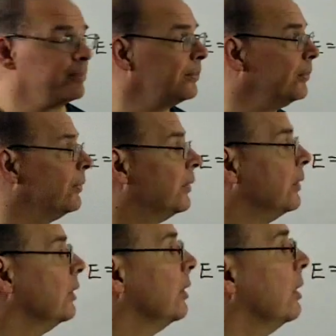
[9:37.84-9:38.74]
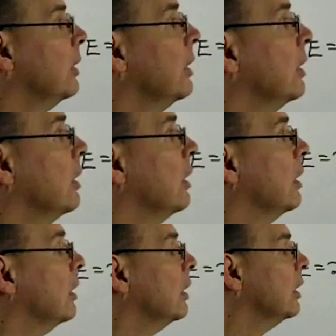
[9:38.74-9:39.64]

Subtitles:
(silence)